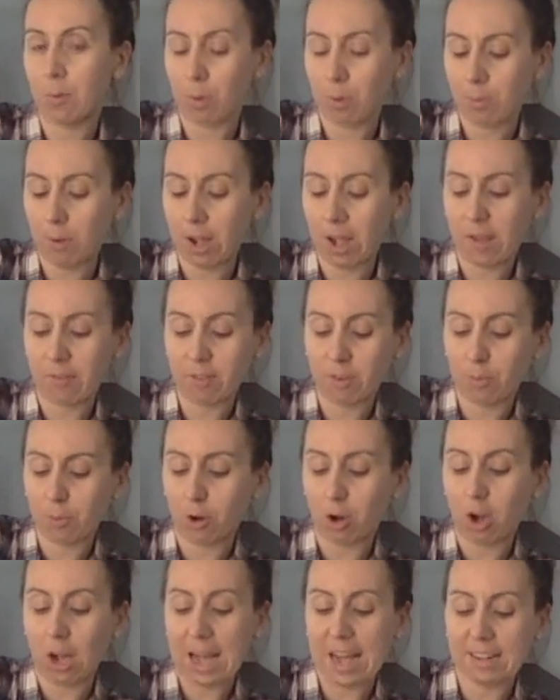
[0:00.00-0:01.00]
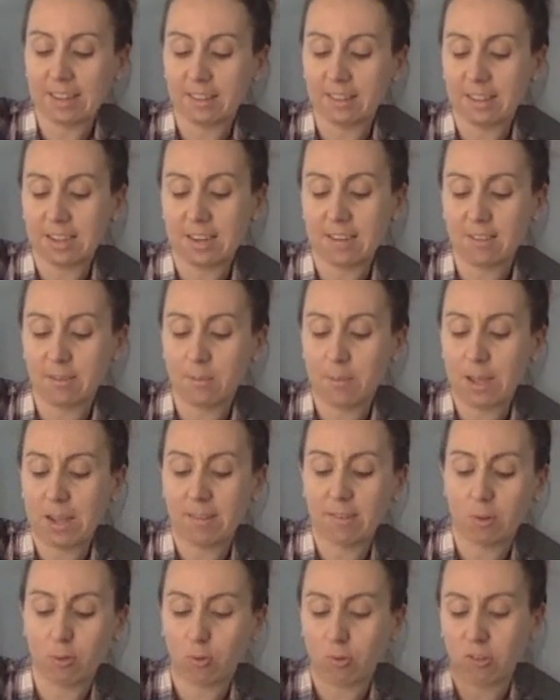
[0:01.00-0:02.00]
We might have to put our hand in to
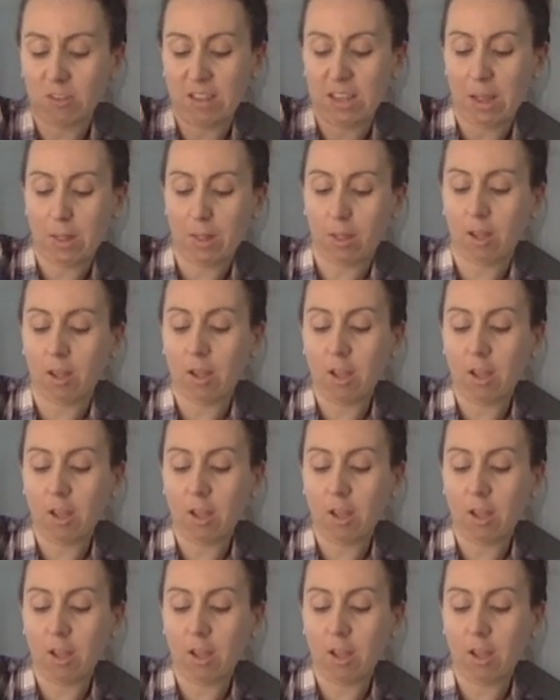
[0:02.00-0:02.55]
mix it all together